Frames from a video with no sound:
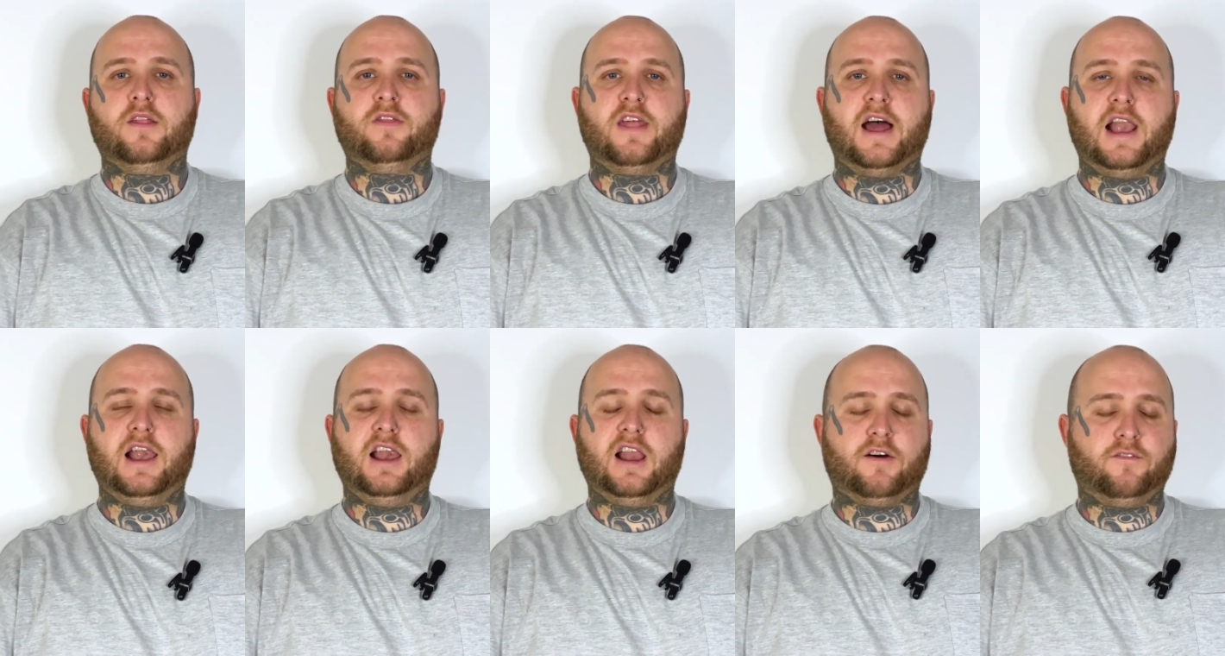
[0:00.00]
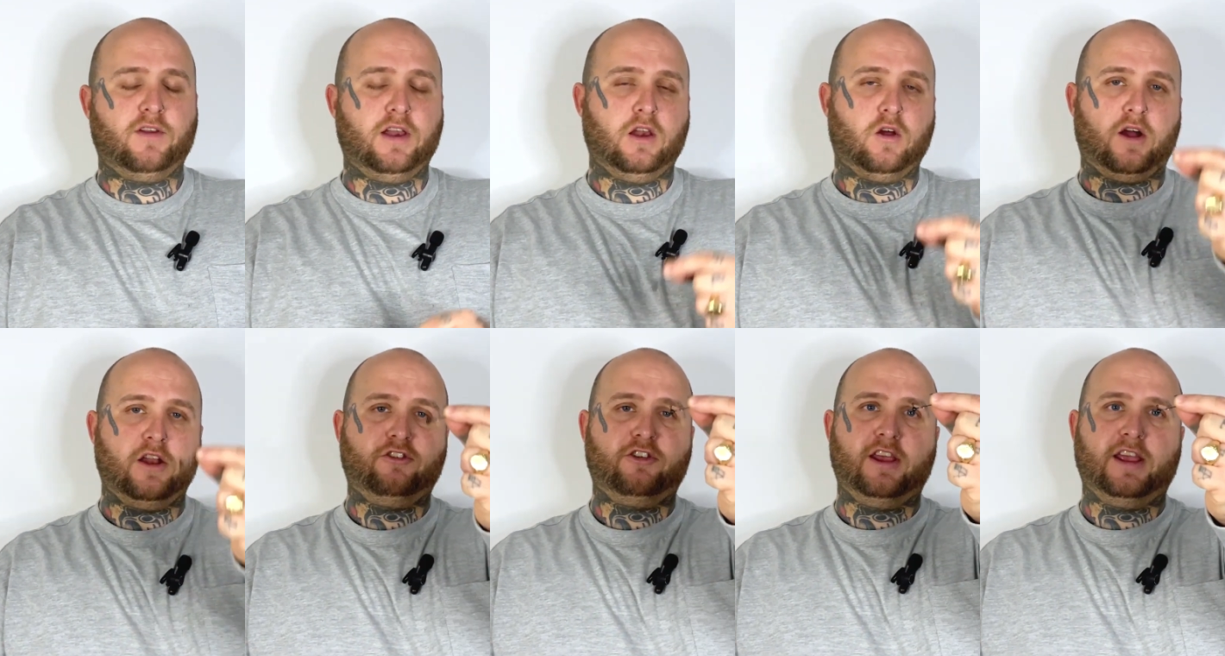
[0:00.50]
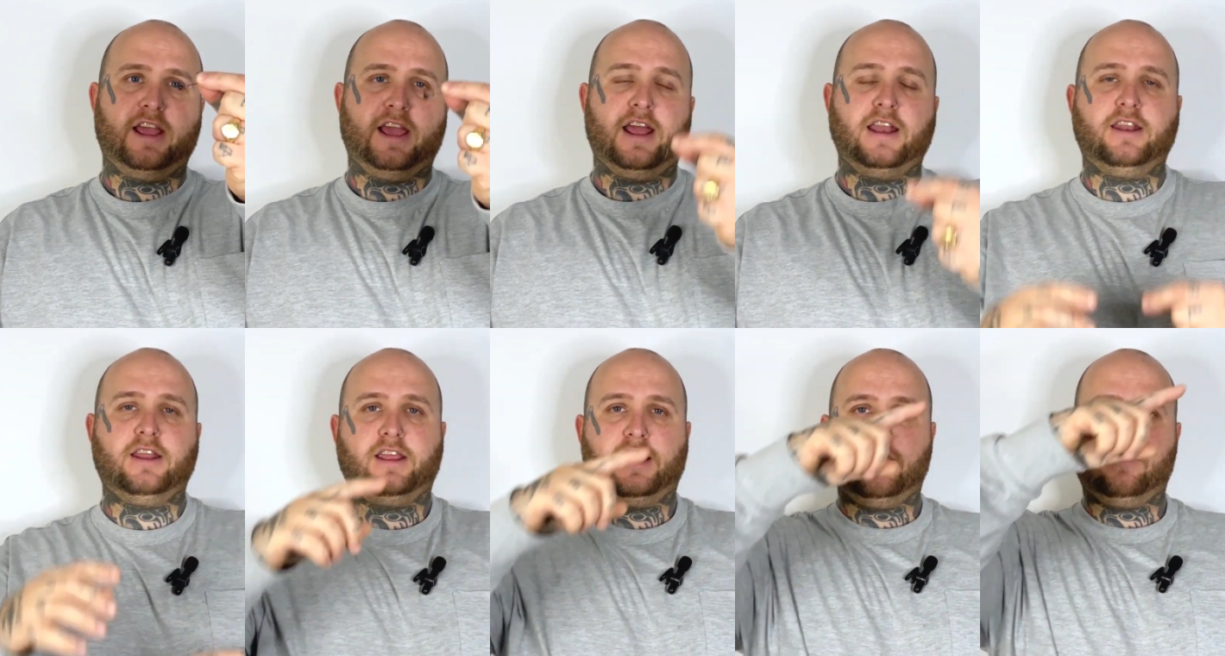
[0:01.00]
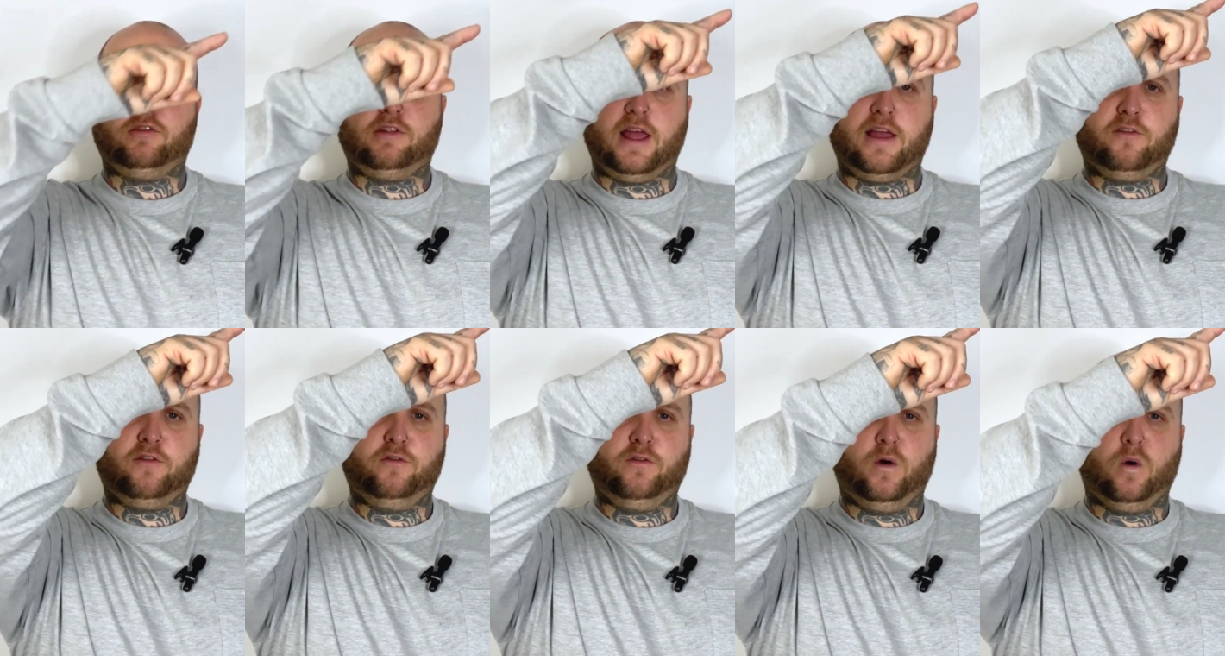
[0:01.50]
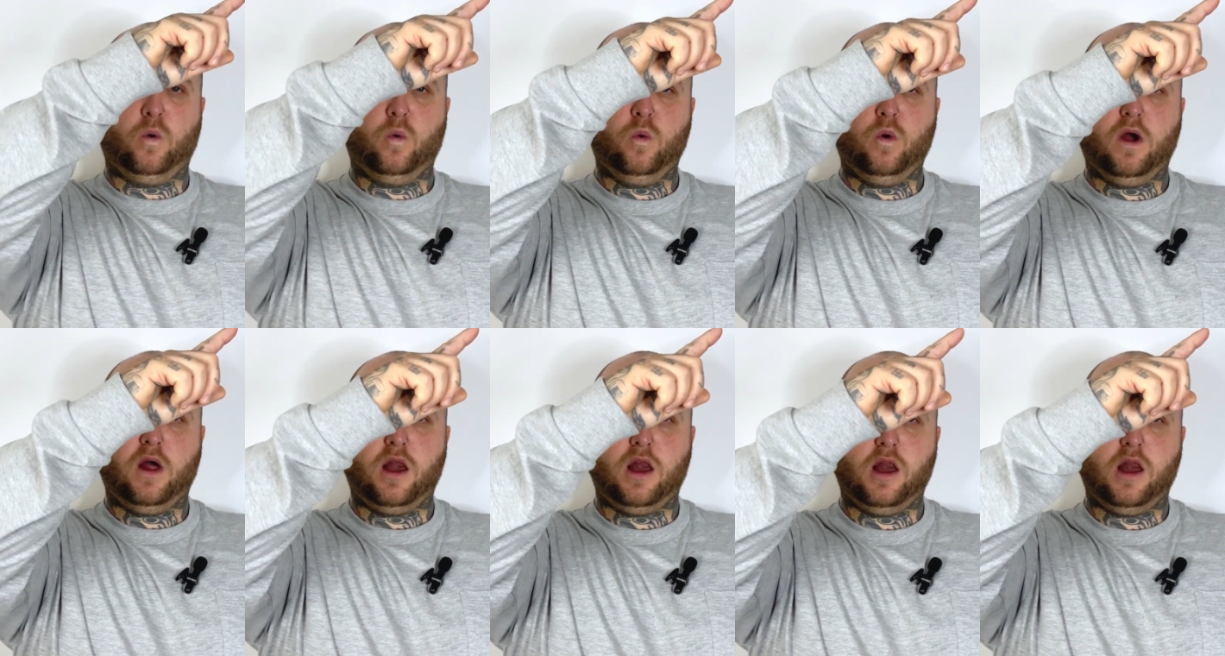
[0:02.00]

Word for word: That lovely light jig head gives that fall